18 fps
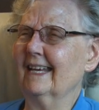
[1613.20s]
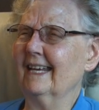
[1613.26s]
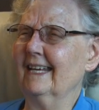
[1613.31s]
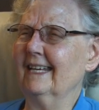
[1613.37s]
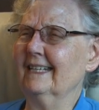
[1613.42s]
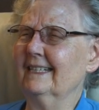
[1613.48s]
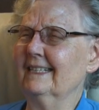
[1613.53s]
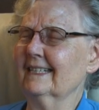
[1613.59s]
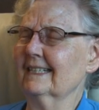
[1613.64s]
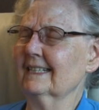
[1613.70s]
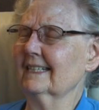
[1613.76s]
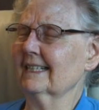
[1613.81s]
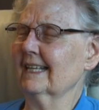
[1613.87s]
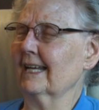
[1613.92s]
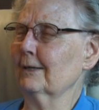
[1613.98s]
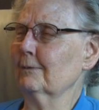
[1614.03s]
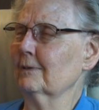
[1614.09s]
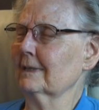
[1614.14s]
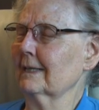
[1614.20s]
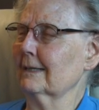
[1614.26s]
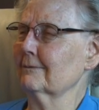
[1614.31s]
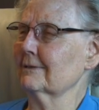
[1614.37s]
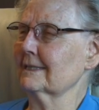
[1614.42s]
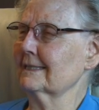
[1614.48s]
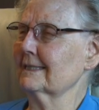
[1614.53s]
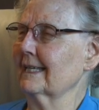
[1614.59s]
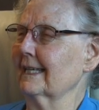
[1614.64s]
he didn't like what I
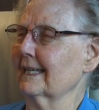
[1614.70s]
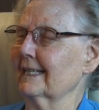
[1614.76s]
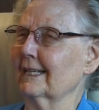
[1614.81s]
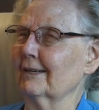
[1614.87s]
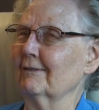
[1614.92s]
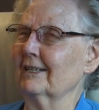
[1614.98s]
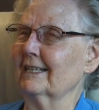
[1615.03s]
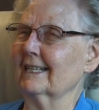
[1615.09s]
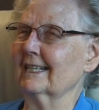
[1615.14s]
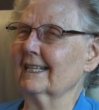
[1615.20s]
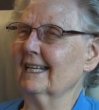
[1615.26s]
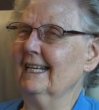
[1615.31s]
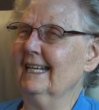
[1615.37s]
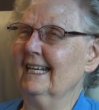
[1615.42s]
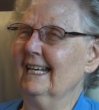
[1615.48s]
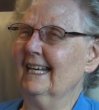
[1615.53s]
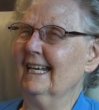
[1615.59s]
was saying, evidently.